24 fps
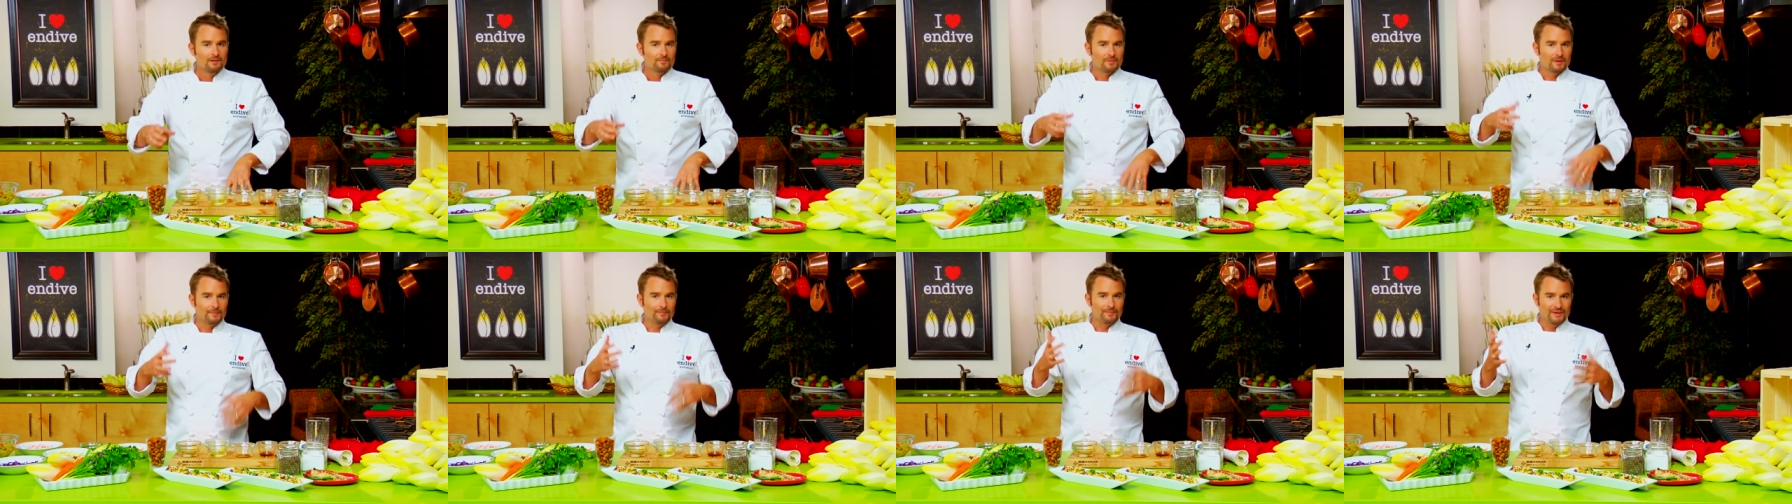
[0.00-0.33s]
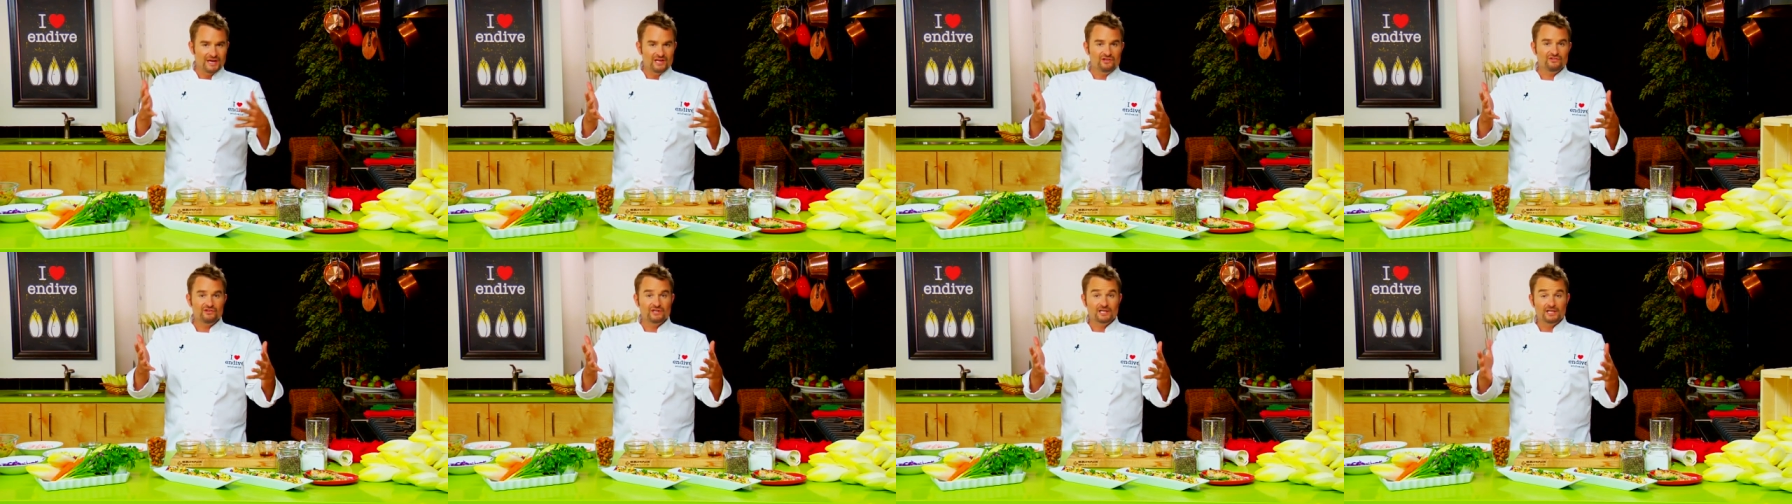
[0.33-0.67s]
but
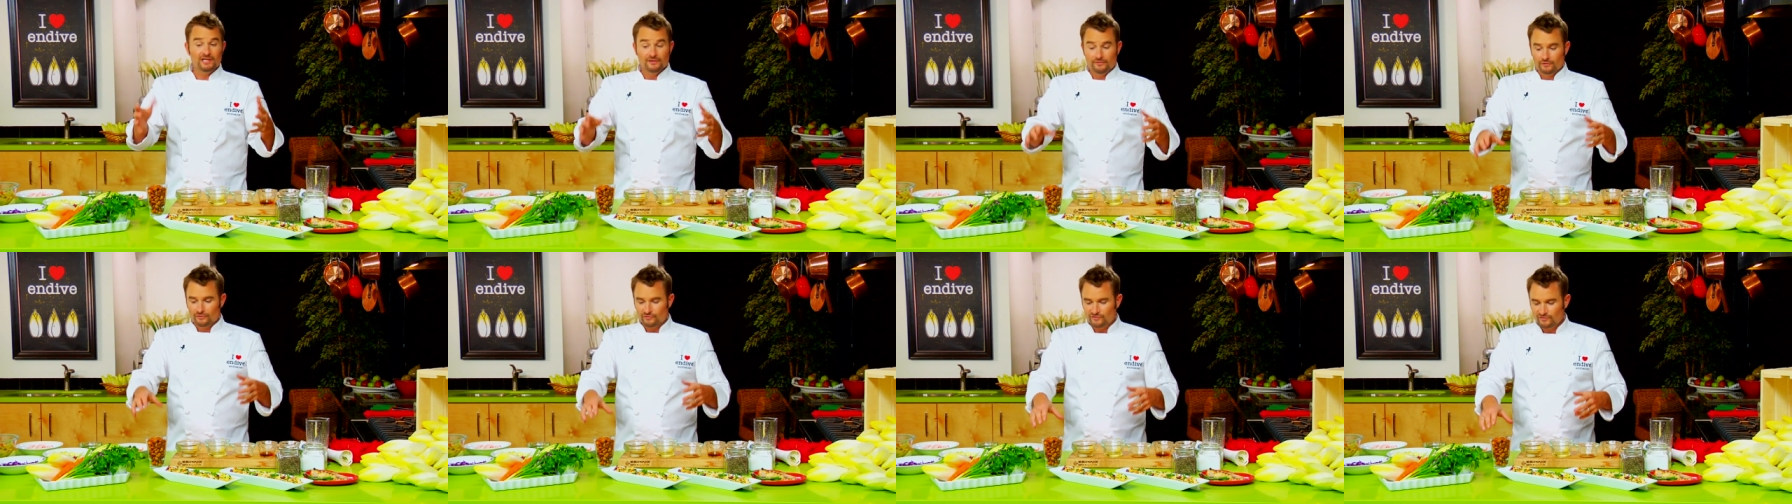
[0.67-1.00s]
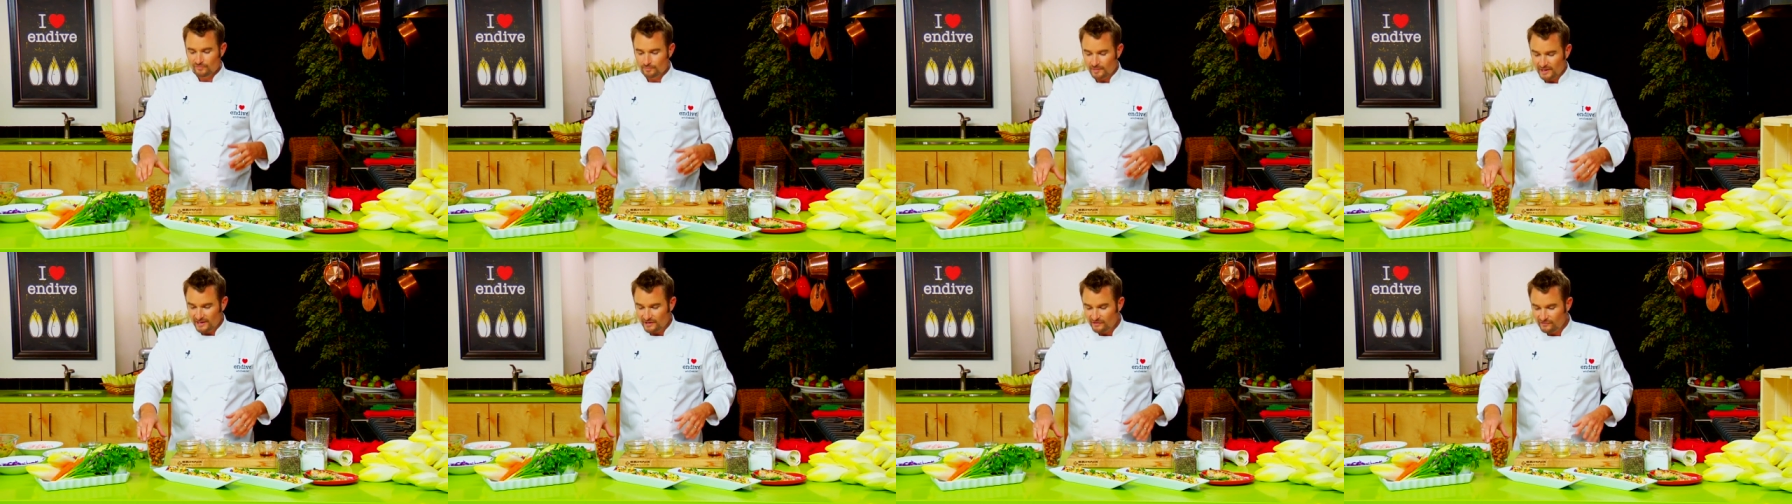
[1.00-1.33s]
basically they're
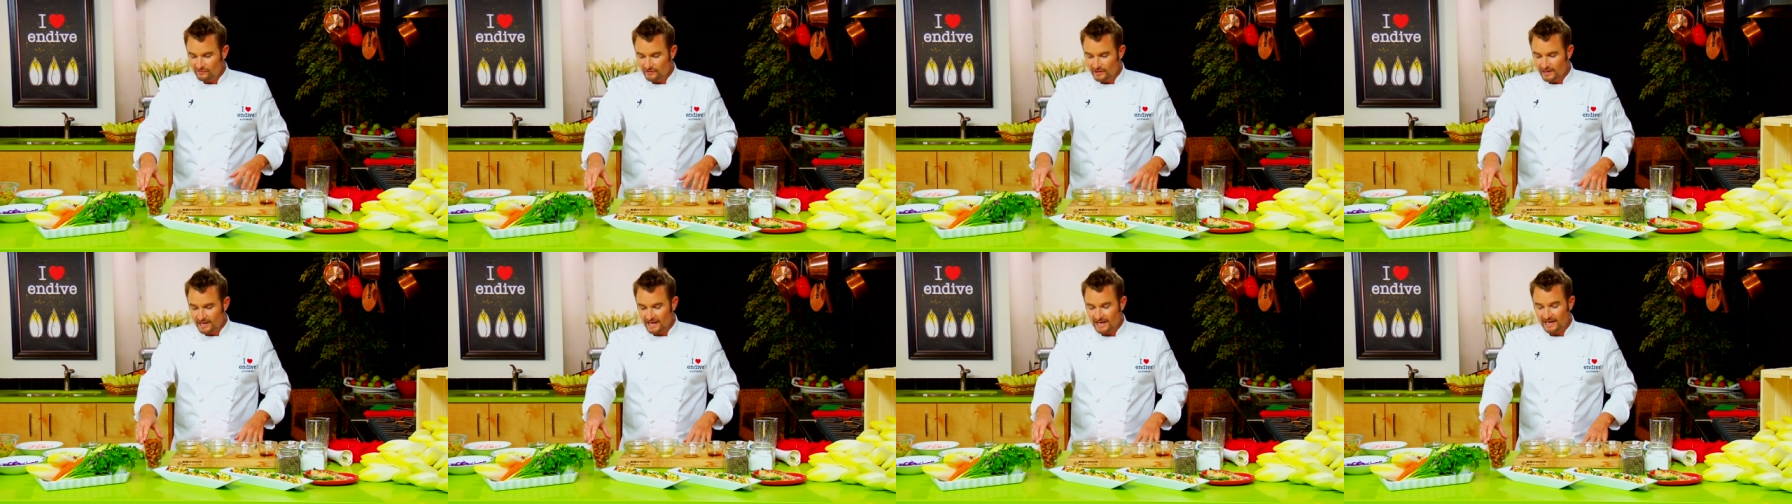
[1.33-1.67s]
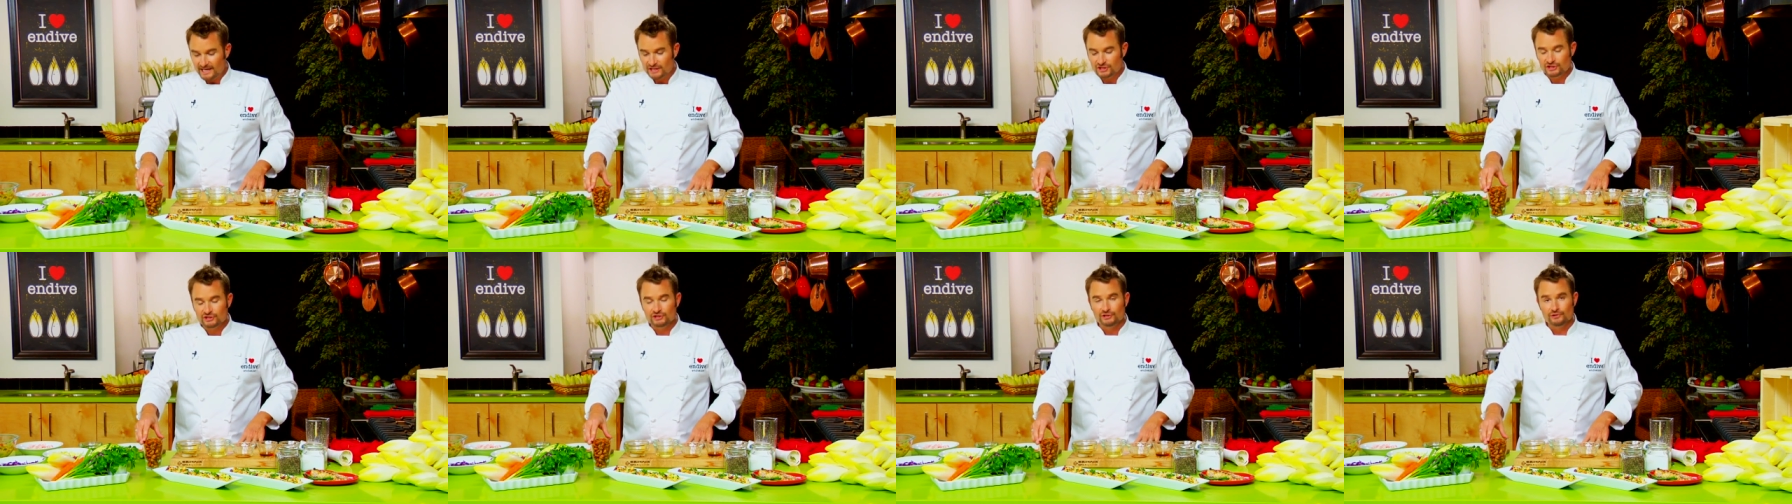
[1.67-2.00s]
spicy
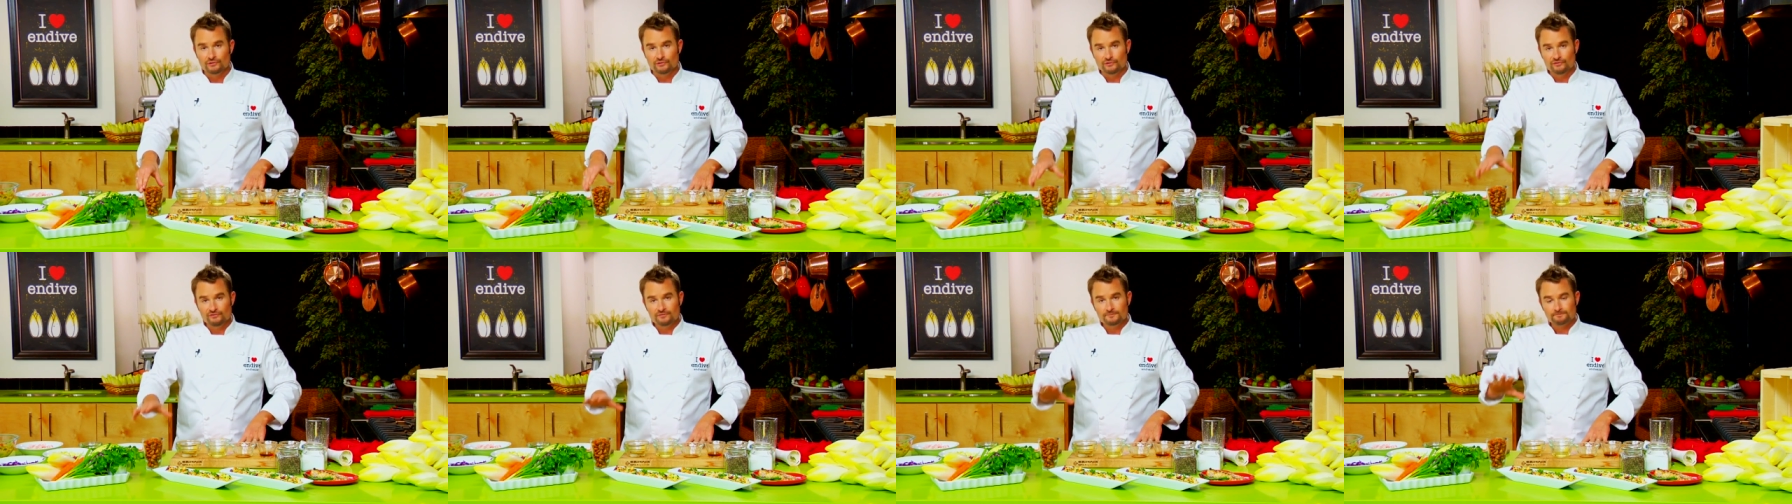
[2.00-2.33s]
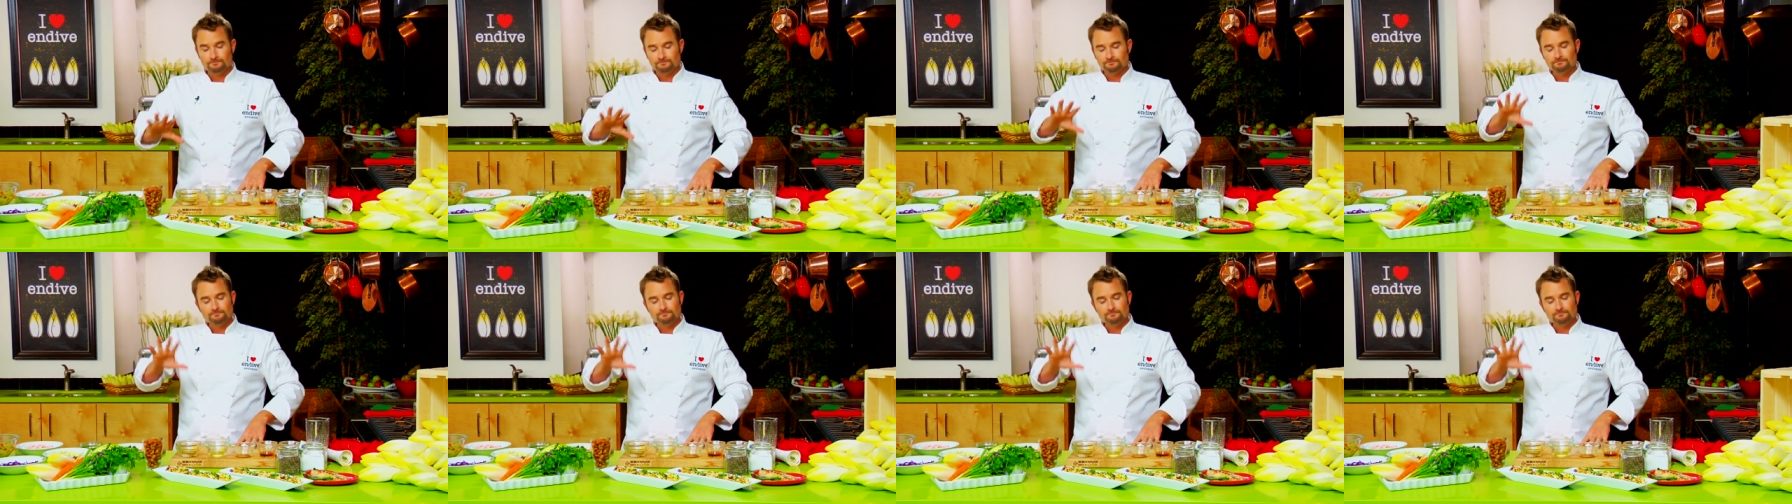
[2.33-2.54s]
cashews.